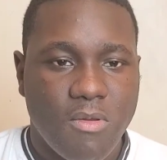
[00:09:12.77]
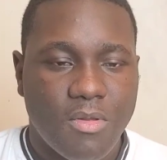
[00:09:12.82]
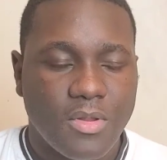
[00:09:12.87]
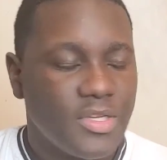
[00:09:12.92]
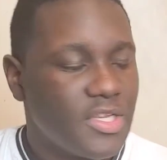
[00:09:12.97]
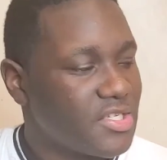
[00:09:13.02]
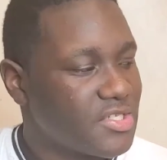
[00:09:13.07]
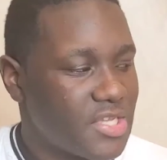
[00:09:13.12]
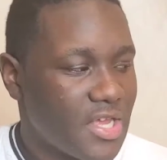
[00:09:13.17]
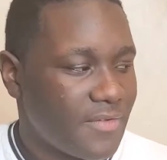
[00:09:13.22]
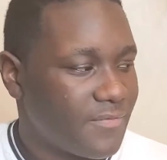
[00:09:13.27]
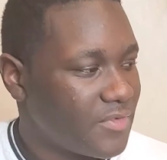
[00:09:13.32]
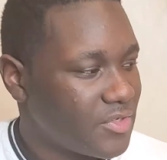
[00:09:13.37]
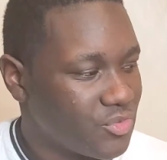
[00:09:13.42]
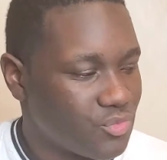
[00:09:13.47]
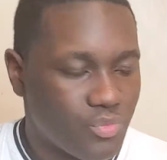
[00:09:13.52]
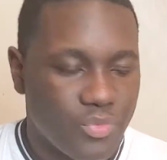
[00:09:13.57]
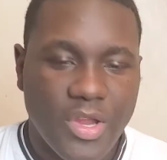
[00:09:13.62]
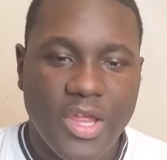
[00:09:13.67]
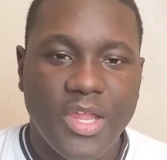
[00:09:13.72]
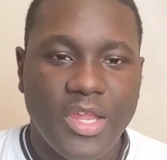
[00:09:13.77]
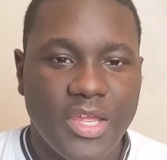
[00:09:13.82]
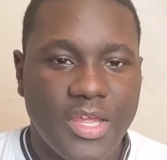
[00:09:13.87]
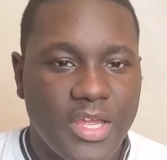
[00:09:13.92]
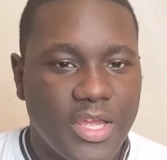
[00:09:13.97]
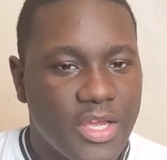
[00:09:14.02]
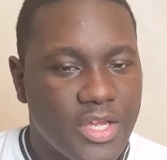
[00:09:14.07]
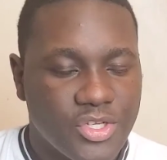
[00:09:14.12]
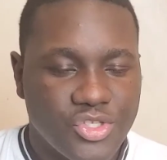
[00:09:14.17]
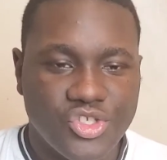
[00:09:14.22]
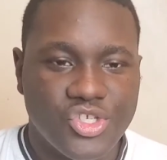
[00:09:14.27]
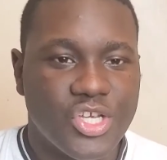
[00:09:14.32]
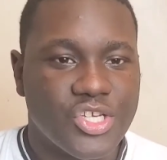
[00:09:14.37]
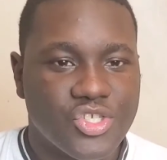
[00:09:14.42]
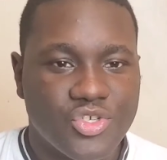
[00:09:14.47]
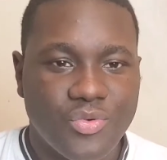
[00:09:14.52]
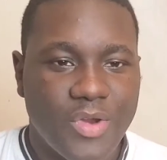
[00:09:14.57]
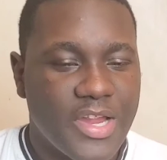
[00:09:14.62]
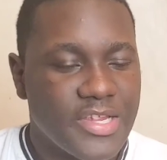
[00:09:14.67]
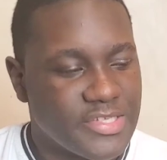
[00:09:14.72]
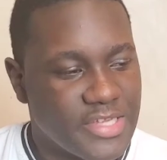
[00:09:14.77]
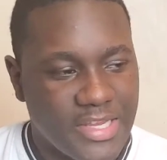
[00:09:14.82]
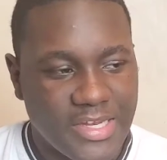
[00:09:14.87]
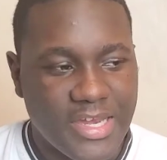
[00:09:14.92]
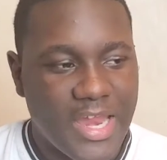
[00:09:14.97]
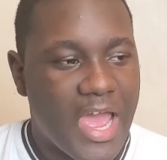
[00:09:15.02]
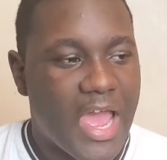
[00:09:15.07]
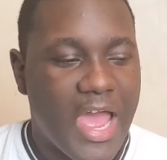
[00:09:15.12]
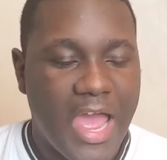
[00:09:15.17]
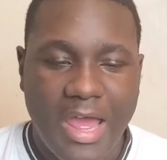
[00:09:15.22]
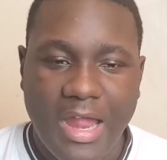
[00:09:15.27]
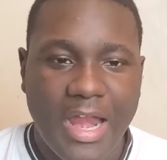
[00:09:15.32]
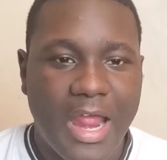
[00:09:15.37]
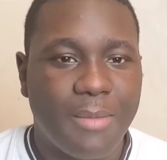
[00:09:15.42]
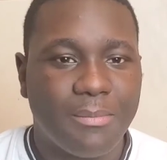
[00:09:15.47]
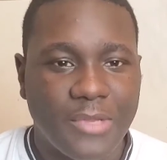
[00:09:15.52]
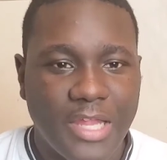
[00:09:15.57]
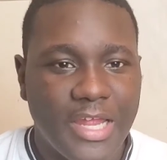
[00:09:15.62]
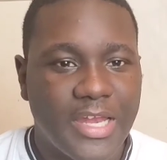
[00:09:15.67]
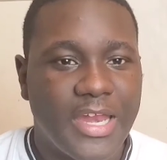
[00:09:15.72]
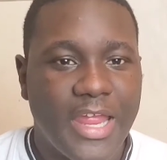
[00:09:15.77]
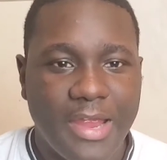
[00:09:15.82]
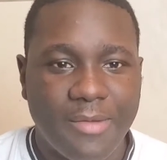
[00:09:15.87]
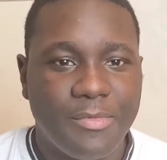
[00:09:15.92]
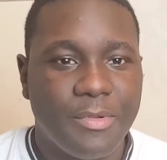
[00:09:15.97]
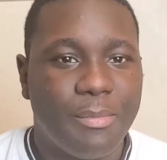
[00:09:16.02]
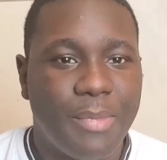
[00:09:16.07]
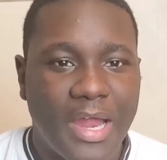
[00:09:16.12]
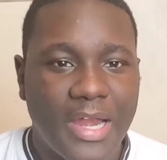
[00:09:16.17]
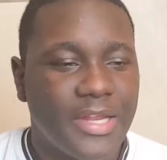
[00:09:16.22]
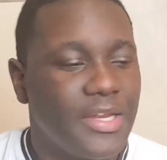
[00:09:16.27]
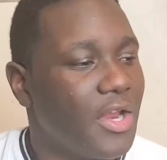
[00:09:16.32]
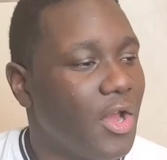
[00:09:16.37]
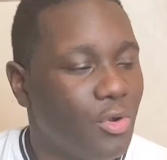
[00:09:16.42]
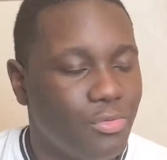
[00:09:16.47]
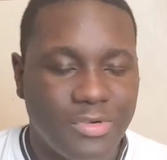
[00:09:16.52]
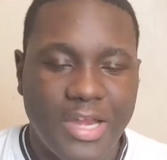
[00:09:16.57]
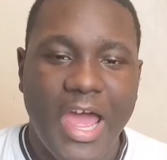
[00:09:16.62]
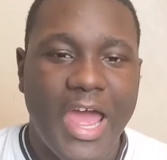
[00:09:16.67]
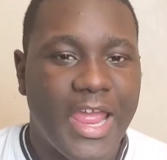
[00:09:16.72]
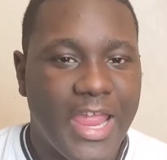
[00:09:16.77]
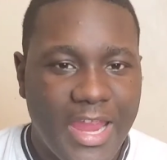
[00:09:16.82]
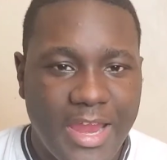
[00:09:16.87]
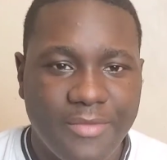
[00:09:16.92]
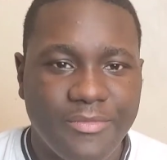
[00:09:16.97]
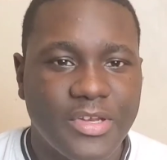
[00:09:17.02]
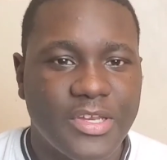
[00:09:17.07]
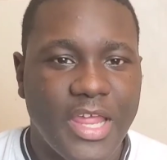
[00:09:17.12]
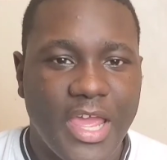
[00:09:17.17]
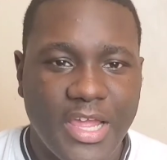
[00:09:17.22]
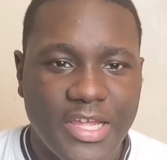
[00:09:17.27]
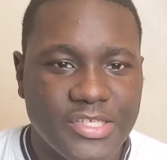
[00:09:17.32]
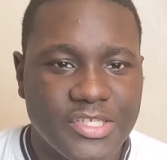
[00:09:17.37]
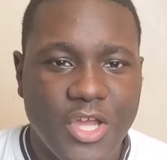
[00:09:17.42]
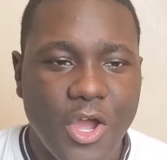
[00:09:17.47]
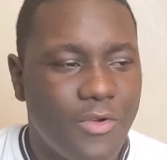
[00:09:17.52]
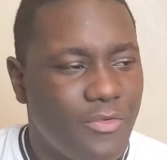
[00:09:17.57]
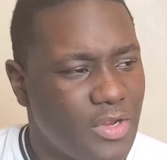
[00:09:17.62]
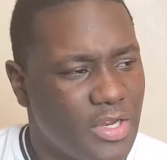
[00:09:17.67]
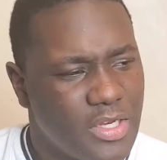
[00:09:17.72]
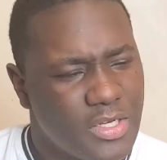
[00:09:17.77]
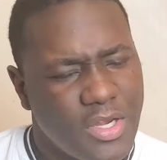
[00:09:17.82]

This stuff is really just crazy. And I'm letting everybody know, not everything is COVID.